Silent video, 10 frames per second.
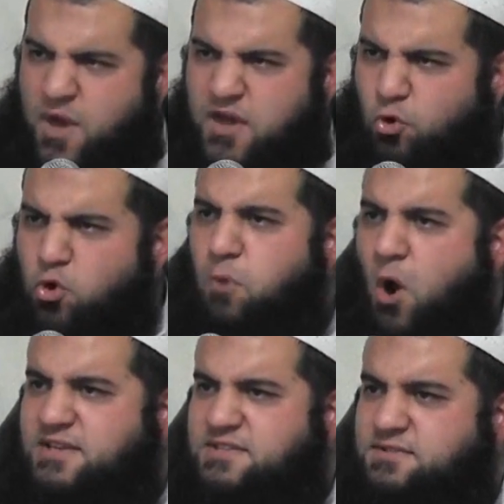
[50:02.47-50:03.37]
we rude
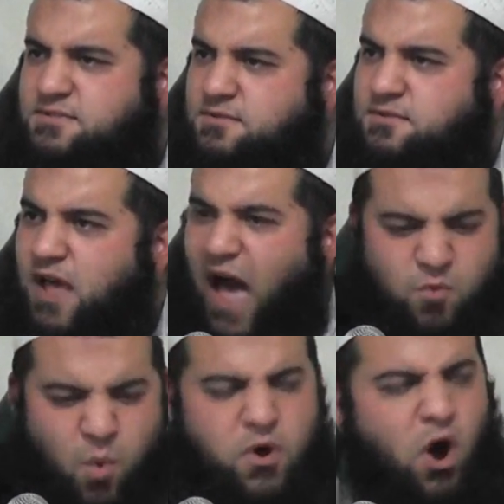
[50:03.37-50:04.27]
boys?
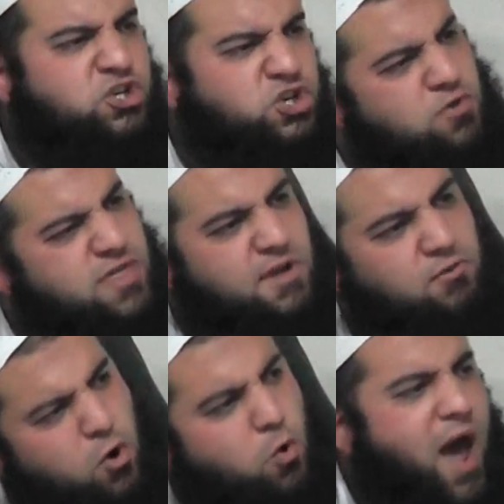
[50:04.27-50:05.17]
And we've got to show them
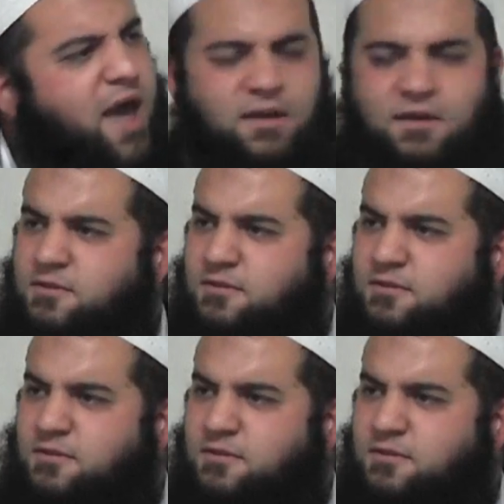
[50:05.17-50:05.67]
the real way.